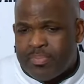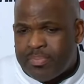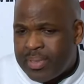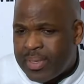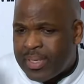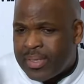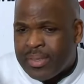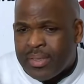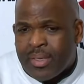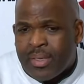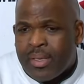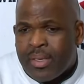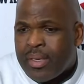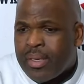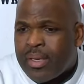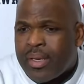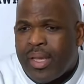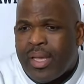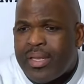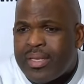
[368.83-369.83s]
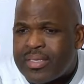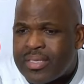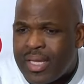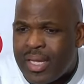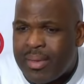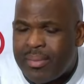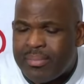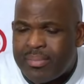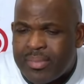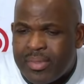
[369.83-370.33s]
But
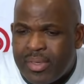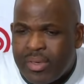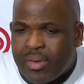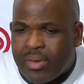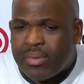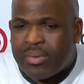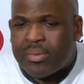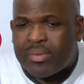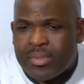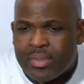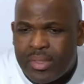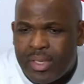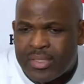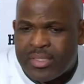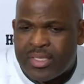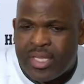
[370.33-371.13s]
anytime, a